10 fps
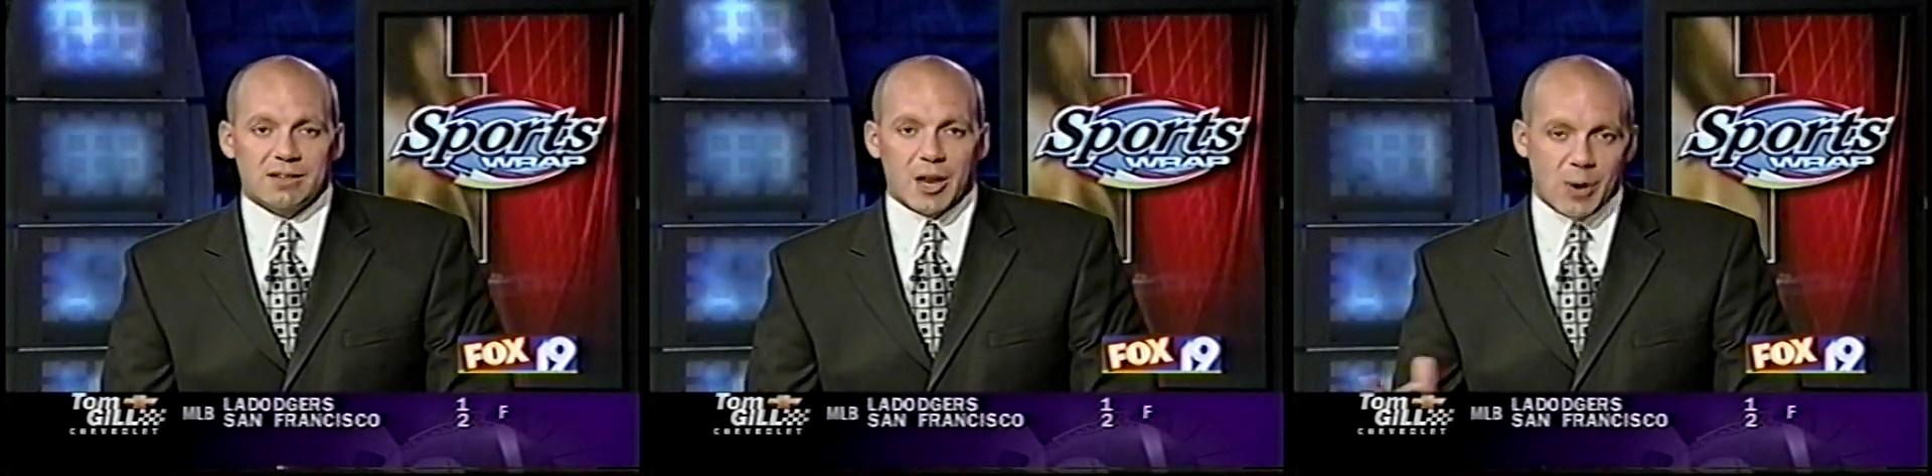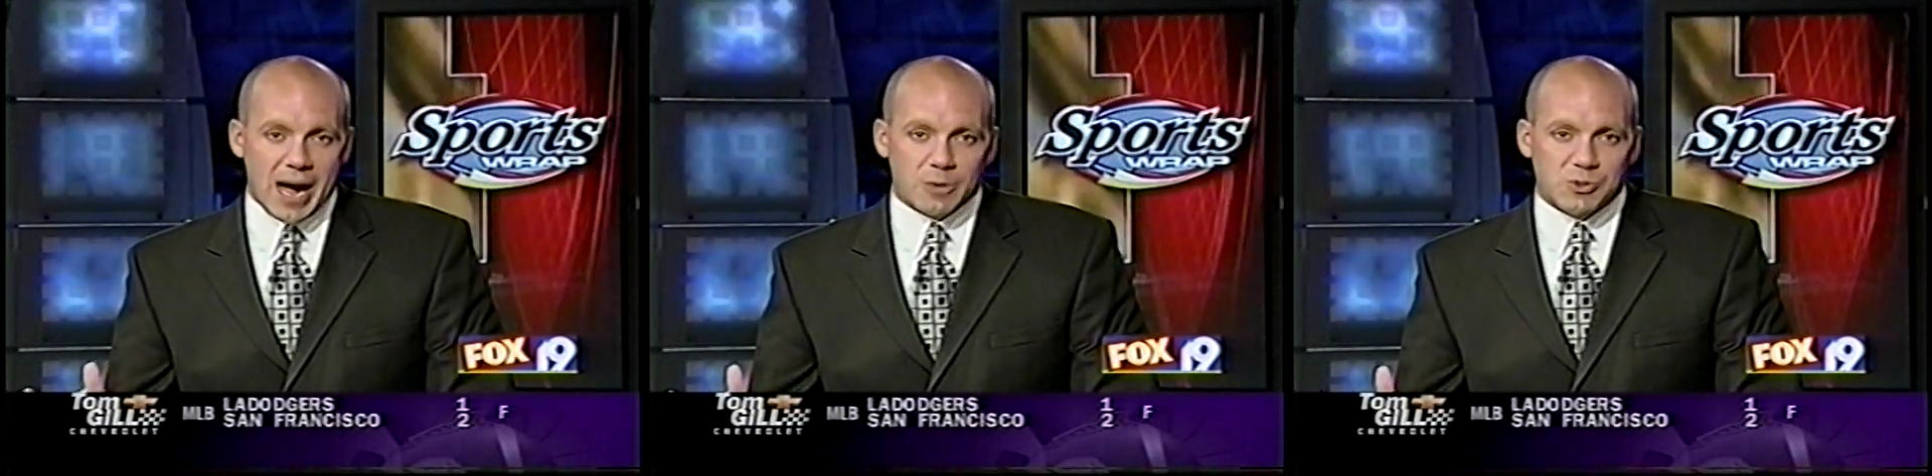at
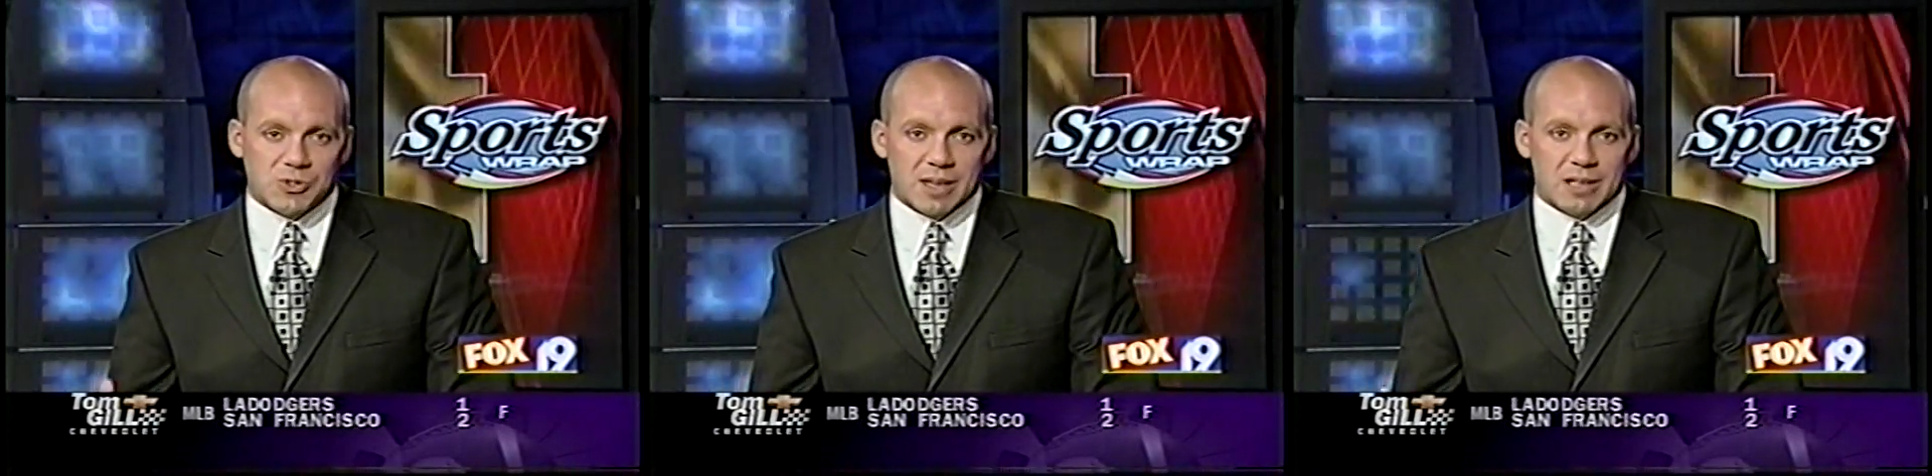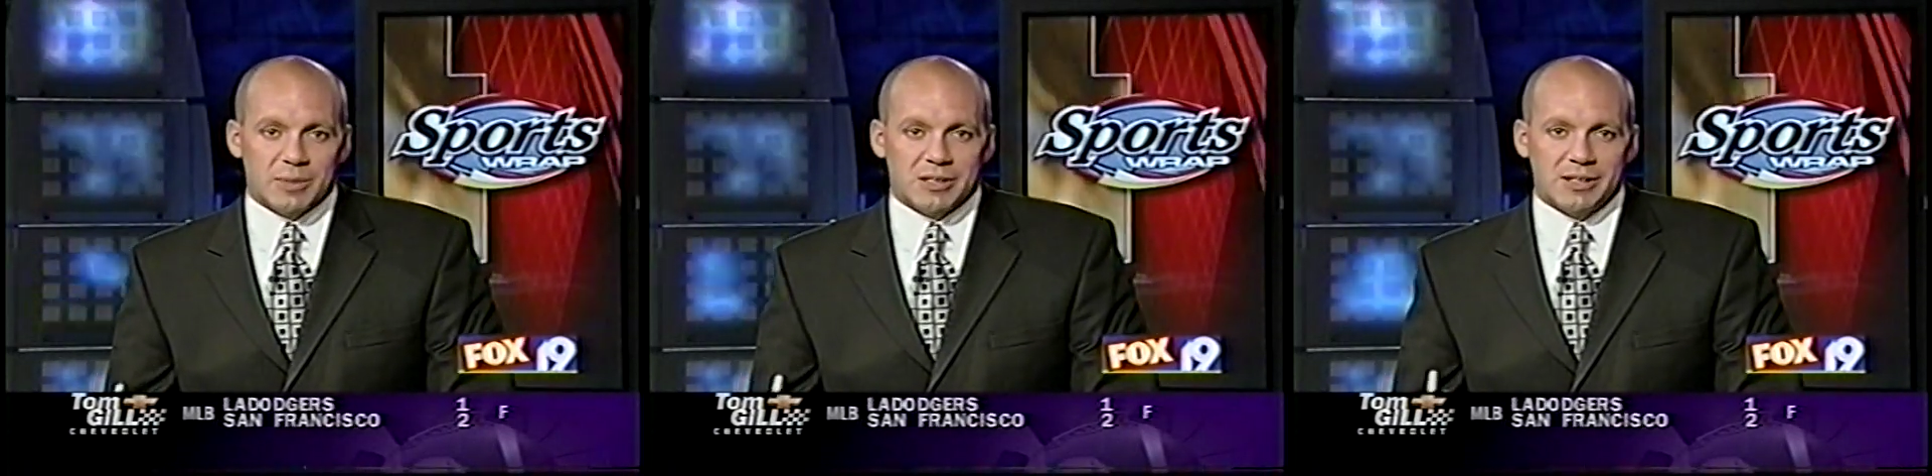Ohio
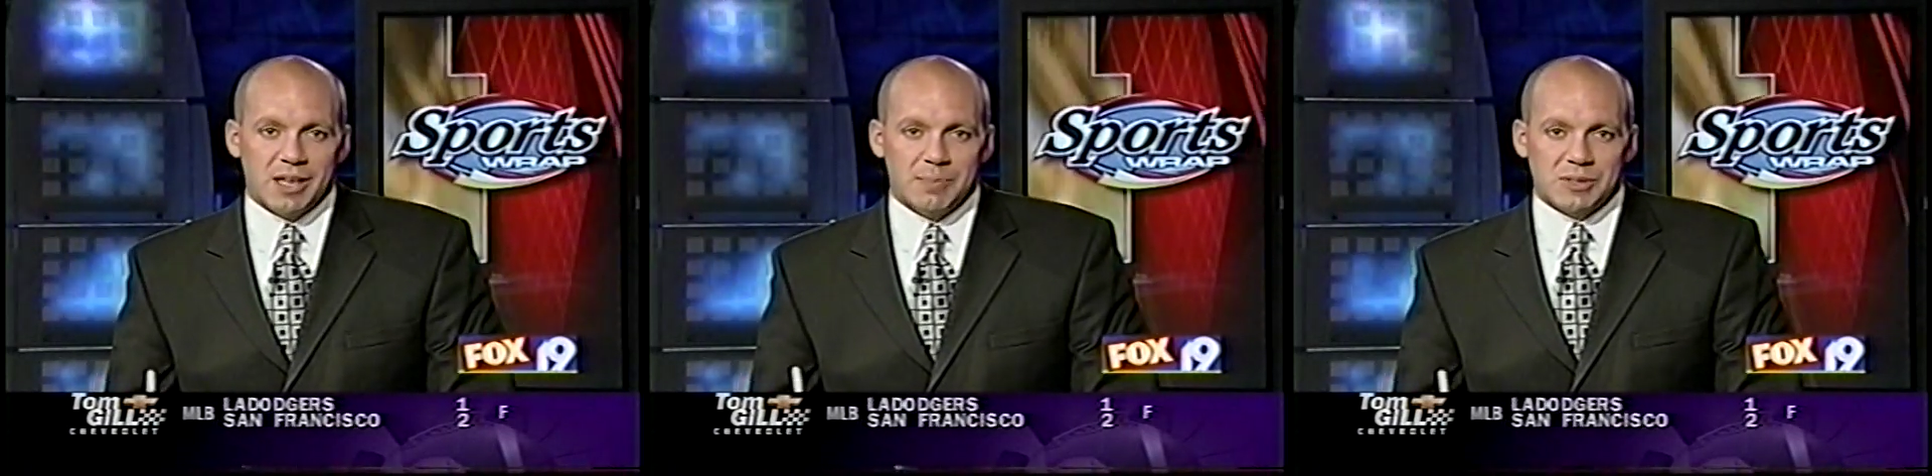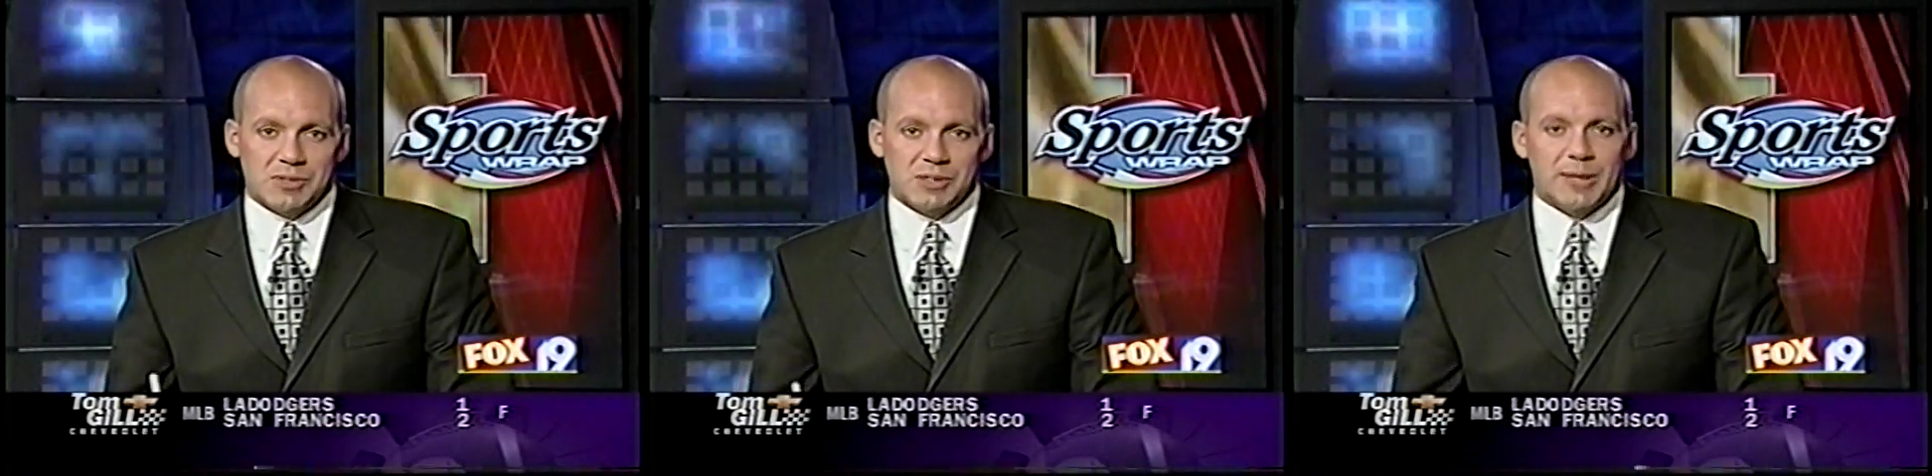Stadium in Columbus.